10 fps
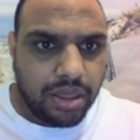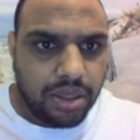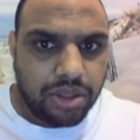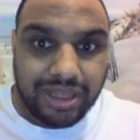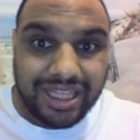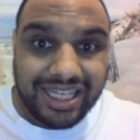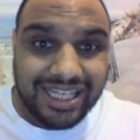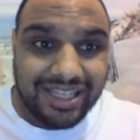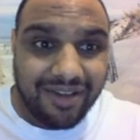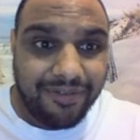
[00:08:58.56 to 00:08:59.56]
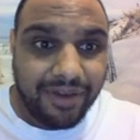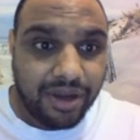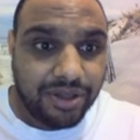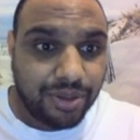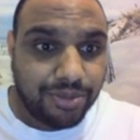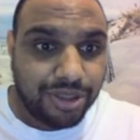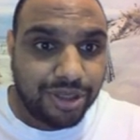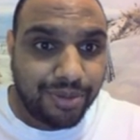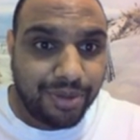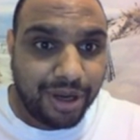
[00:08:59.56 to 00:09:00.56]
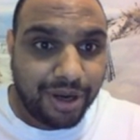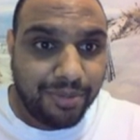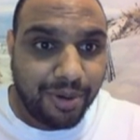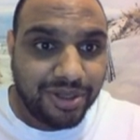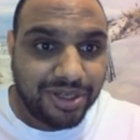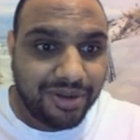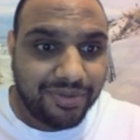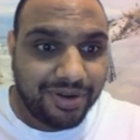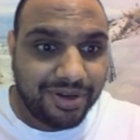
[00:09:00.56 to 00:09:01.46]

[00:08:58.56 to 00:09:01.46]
So this is the figure, so I'm just gonna make it positive,